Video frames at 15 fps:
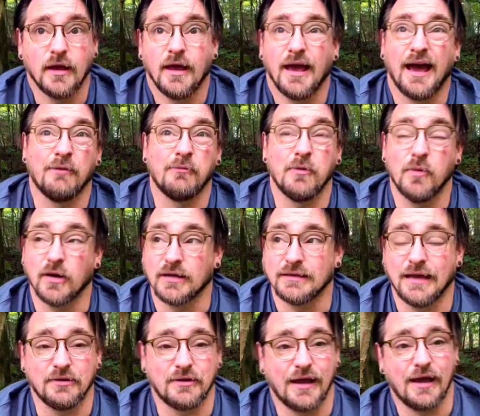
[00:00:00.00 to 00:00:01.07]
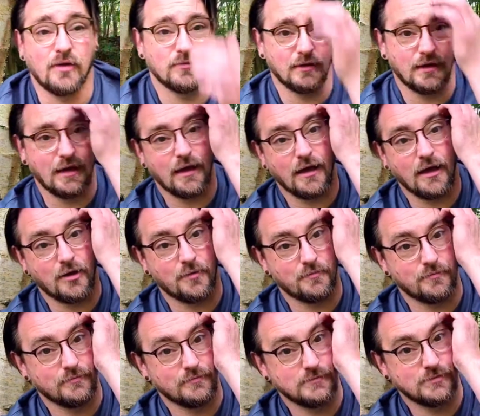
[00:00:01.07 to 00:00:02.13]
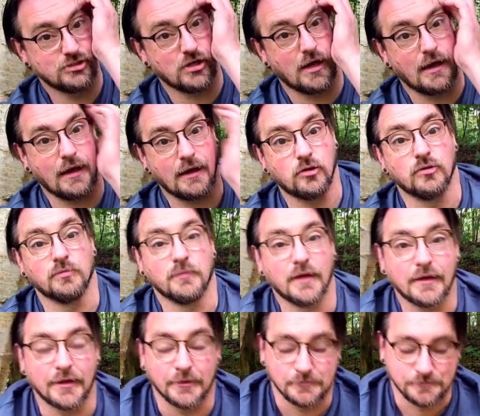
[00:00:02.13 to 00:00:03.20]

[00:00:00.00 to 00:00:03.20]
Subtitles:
and we weren't allowed out, so I couldn't make it.